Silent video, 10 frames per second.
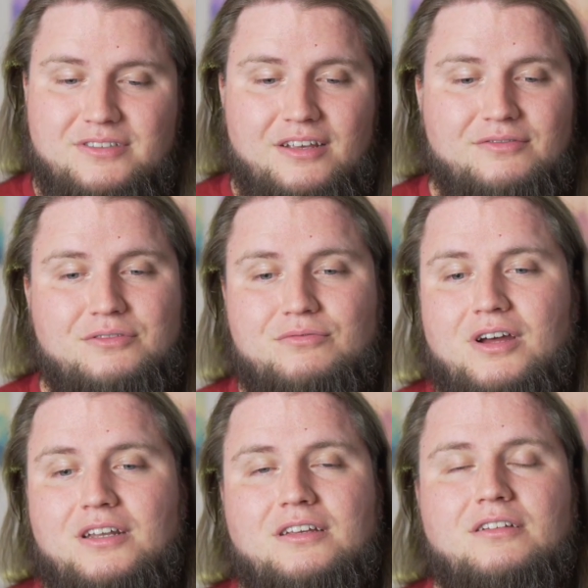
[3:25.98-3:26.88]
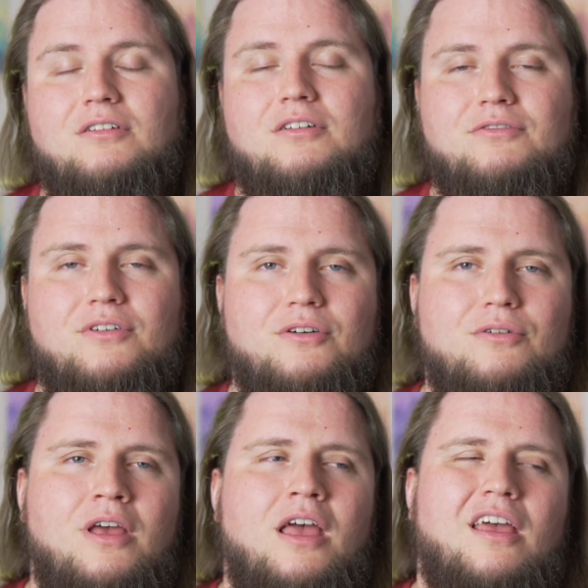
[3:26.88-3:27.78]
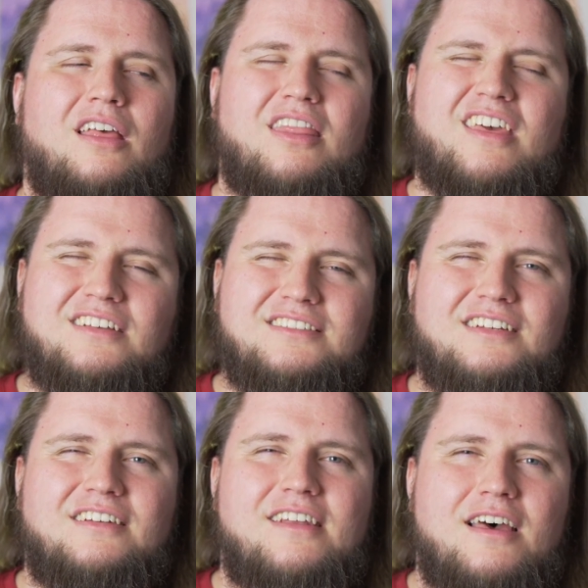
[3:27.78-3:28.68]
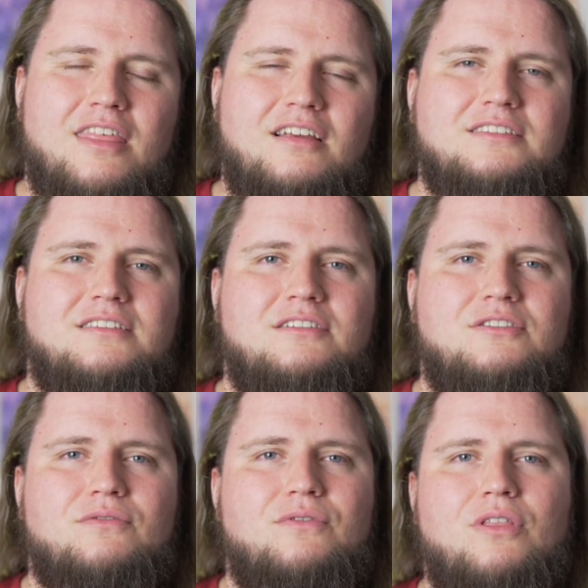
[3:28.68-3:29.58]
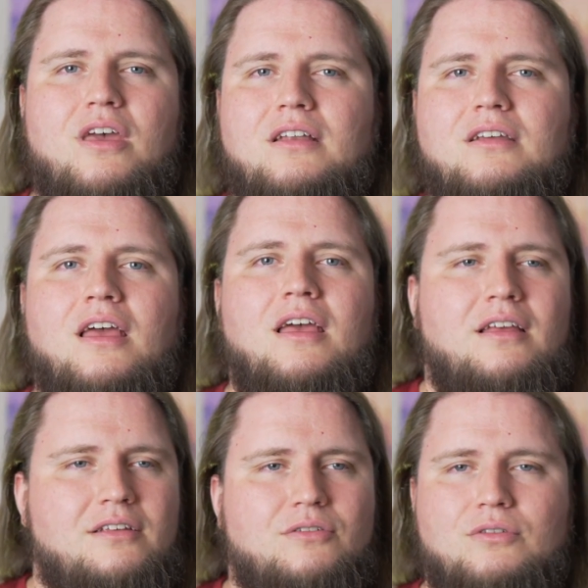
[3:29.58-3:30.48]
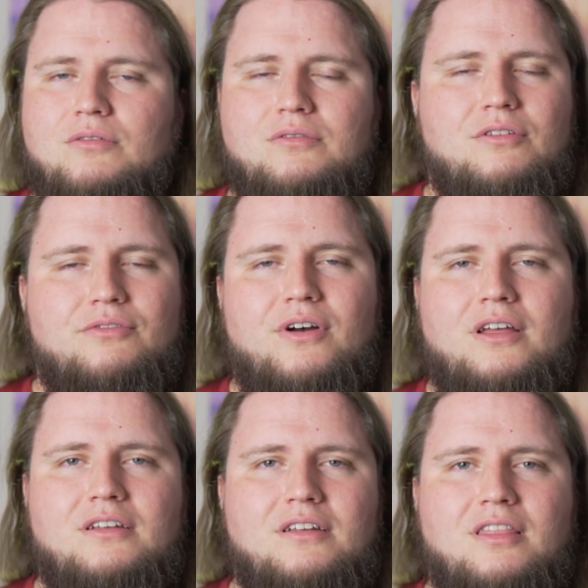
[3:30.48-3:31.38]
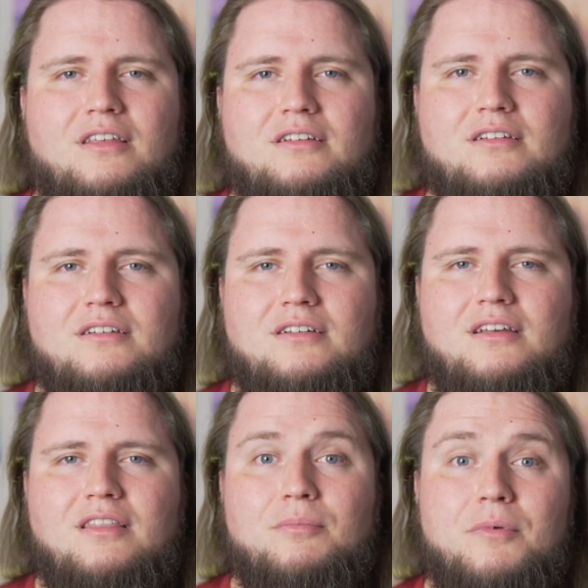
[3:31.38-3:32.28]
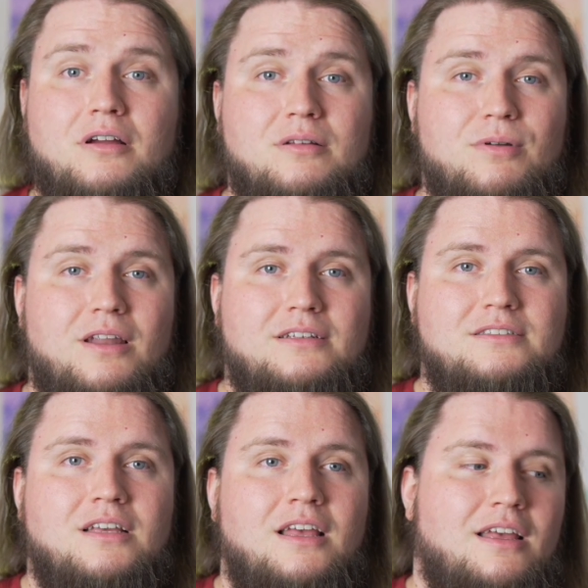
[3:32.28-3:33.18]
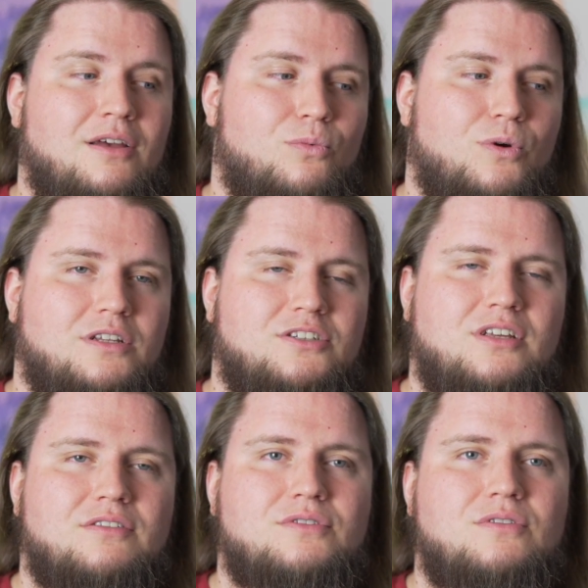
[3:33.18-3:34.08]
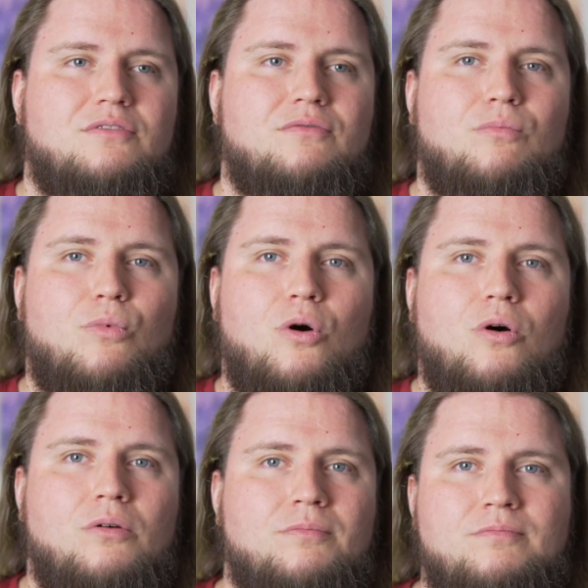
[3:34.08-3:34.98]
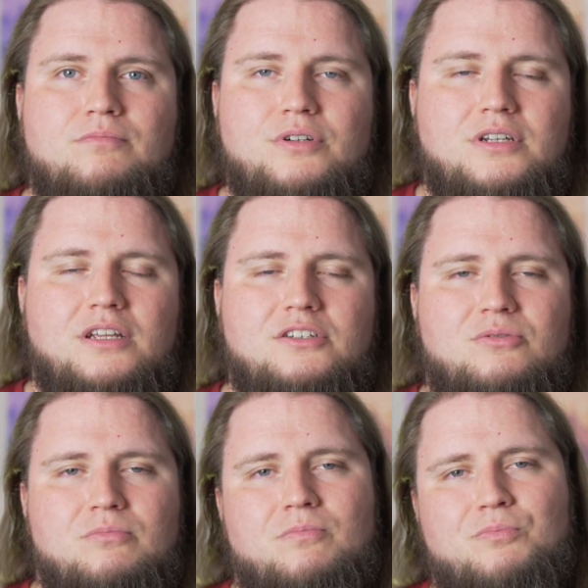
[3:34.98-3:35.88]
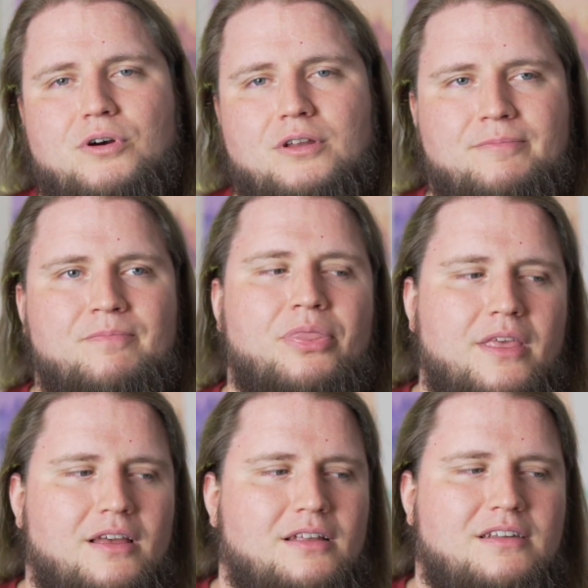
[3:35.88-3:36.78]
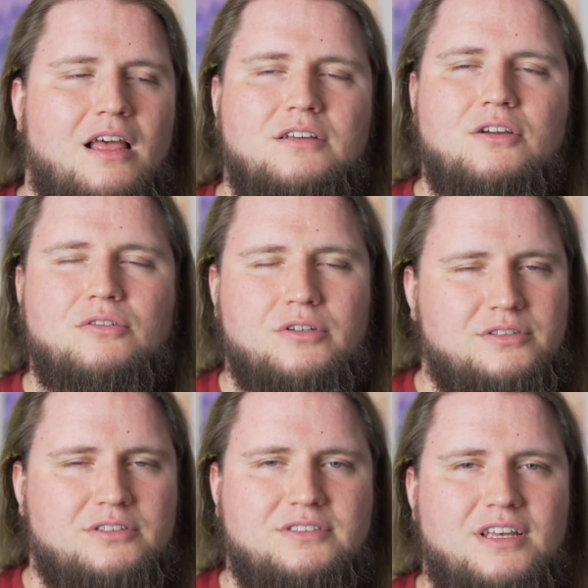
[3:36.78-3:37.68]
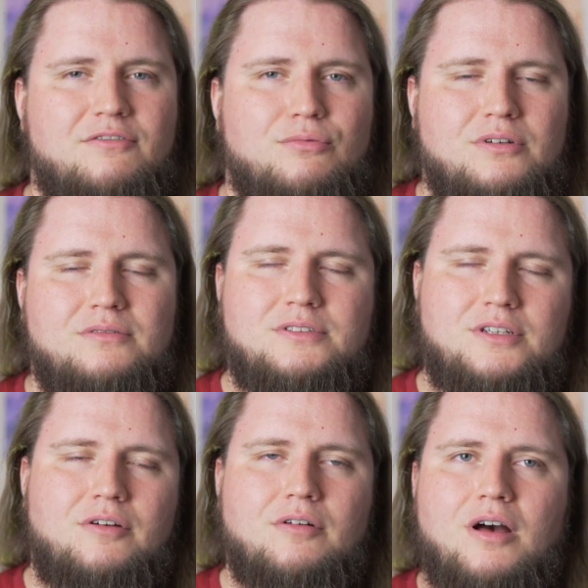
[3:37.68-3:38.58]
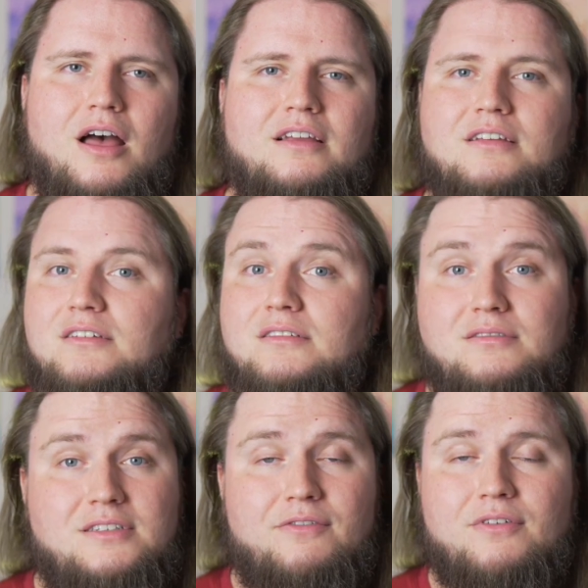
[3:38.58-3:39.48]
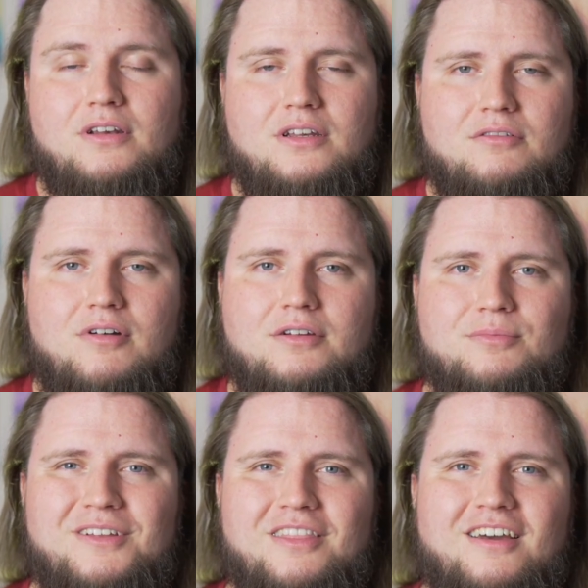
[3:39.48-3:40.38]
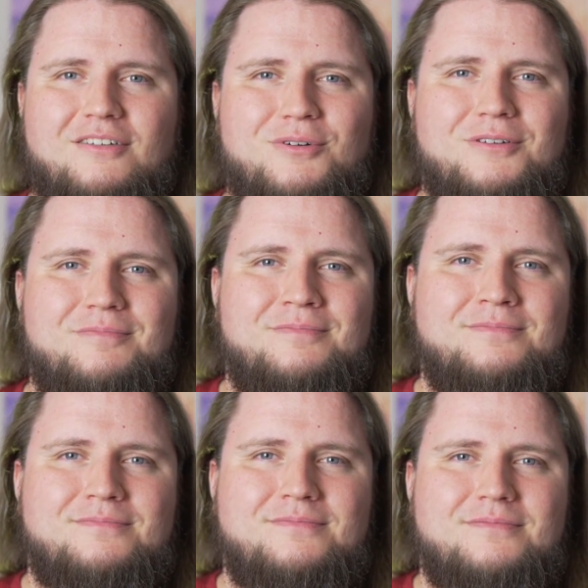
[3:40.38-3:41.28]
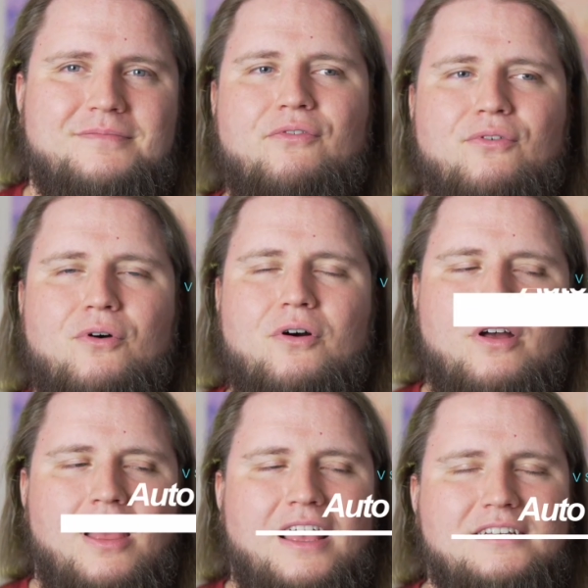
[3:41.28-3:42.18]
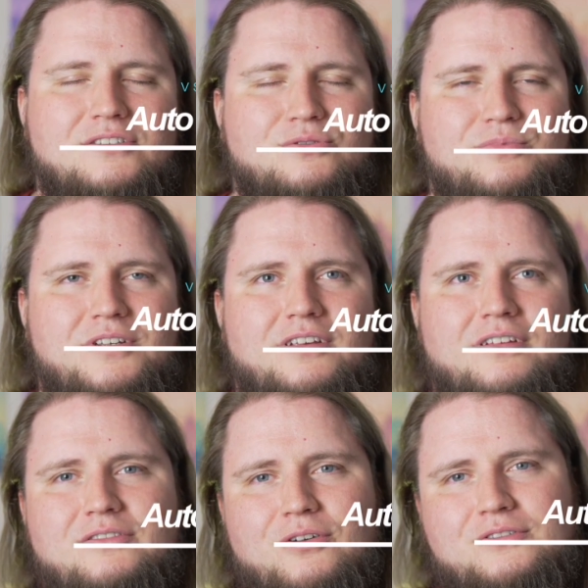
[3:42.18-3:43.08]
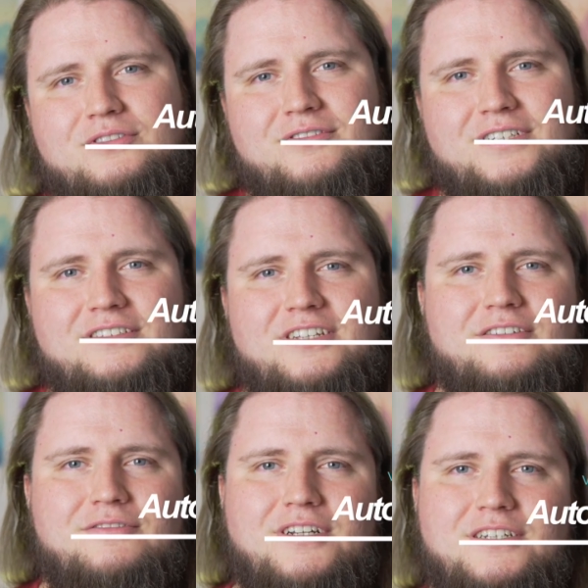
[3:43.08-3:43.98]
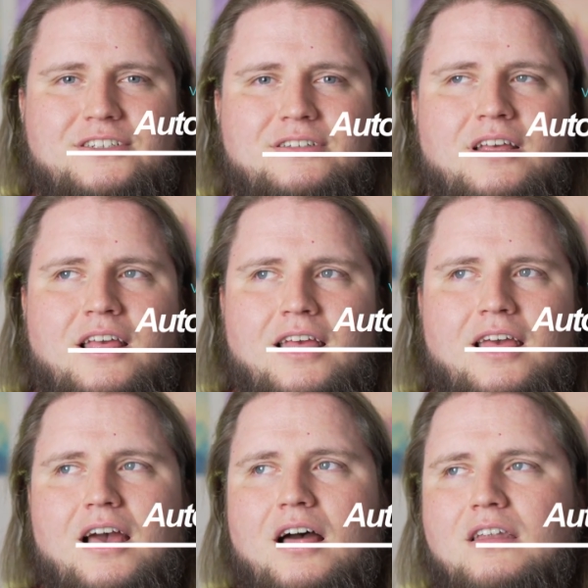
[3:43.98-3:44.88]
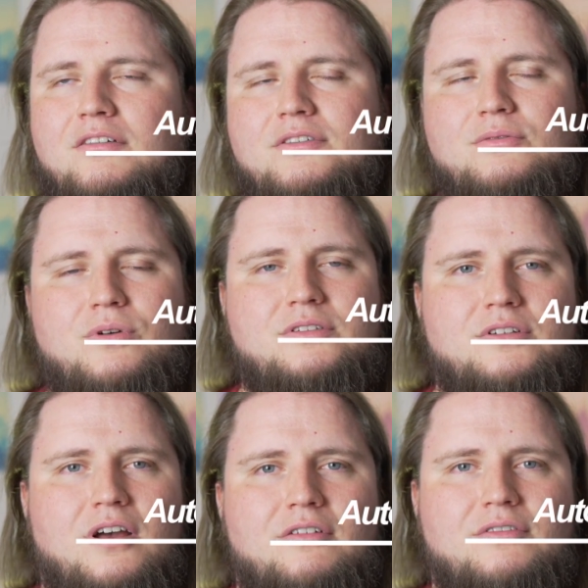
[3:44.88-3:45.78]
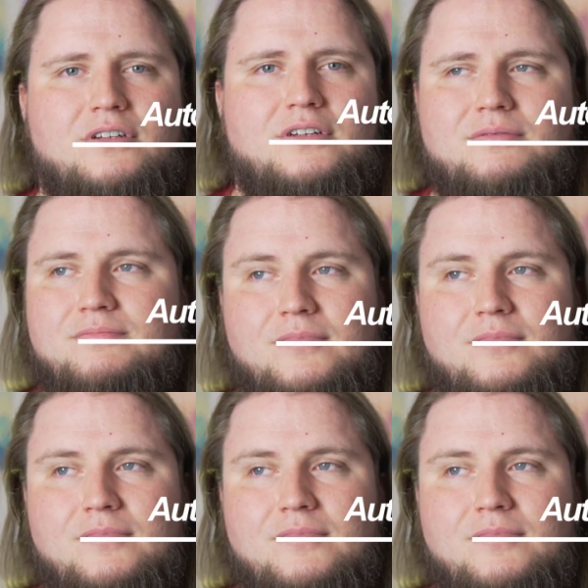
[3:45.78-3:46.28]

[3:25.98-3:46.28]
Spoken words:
saves you writing a lot of code. There's another extension for that, you'll find it in the marketplace, which gives you even more prediction, but IntelliCode is the safe one, so I can definitely recommend that one. Number four has to be docstring generation. I love it when you have a